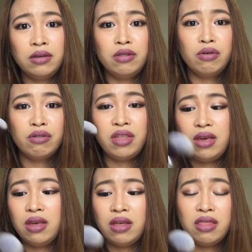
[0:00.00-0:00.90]

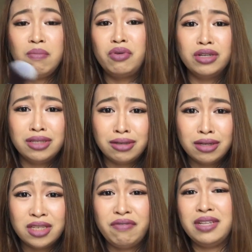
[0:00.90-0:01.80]
the
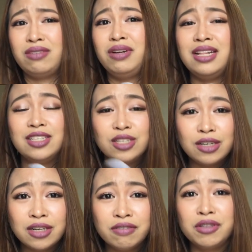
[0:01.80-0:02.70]
bristles, if it's really
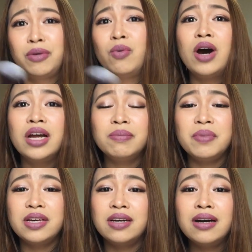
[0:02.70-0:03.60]
soft or what,
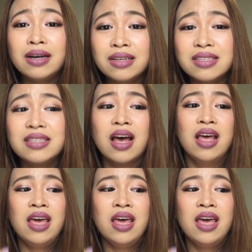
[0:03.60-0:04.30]
because